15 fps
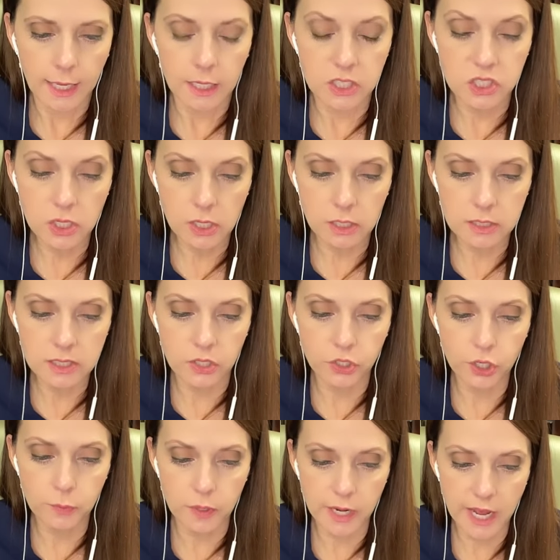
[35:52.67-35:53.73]
In adults,
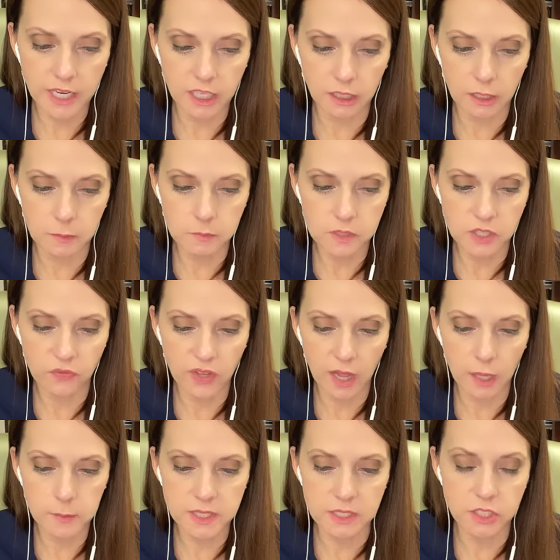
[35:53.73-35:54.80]
the gubernaculum
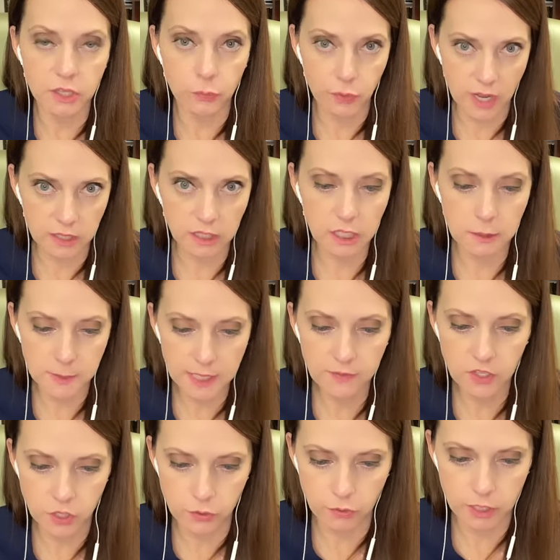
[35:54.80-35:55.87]
develops into the round ligament
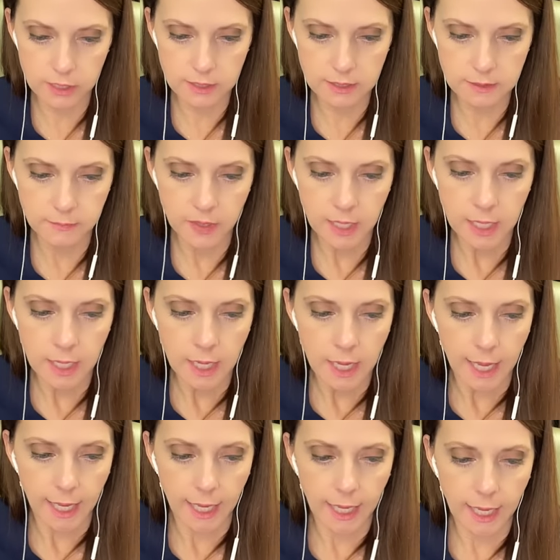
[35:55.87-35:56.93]
of the uterus.
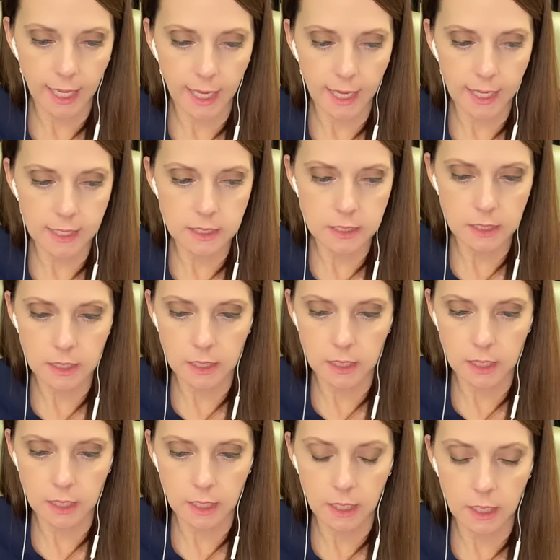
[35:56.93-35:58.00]
And
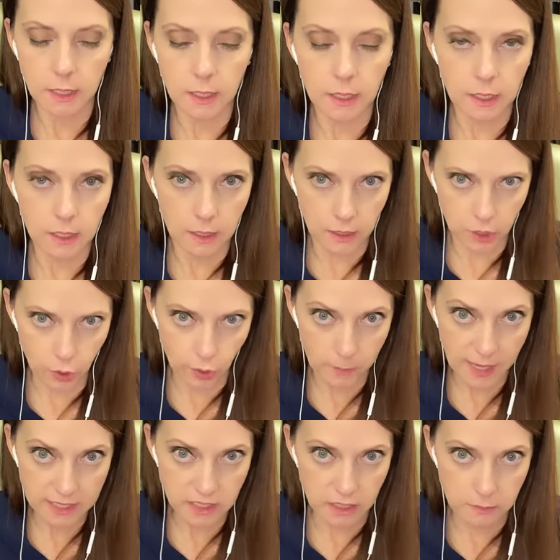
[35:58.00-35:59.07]

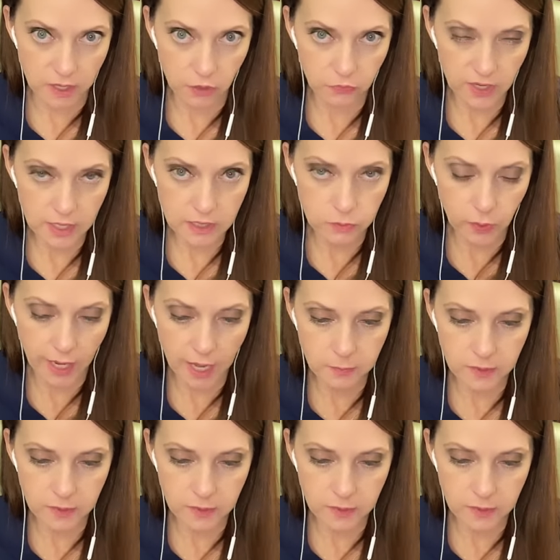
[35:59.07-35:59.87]
going back to the male fetus, what